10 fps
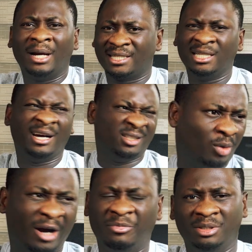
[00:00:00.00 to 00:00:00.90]
might say, "Oh
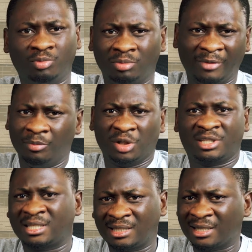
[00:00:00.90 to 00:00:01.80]
no, I've been
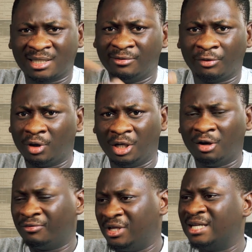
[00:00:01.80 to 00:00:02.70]
multitasking for a
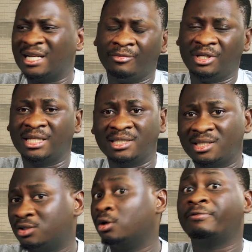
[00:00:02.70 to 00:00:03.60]
lot of years and I've been getting
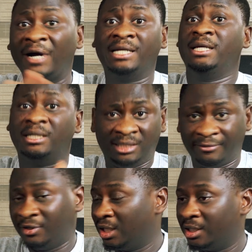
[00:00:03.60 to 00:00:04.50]
things done." Fine, yeah,
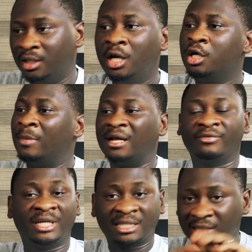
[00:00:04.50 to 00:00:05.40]
definitely,
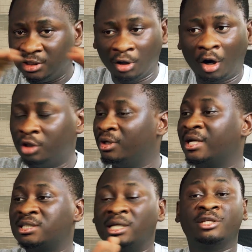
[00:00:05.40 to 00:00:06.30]
getting it done,
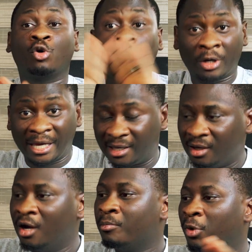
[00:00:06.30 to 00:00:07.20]
it's okay.
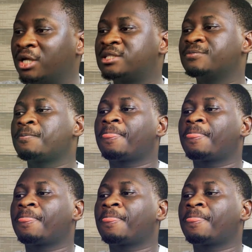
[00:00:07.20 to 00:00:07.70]
But